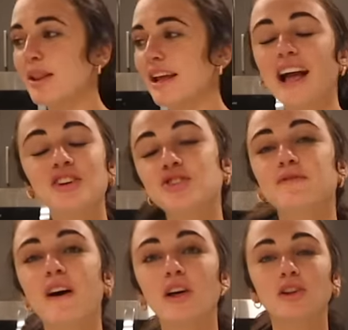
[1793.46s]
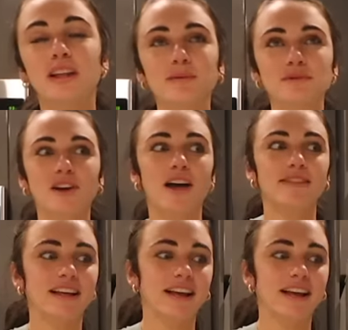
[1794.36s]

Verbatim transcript: but like I just felt like it was a God thing.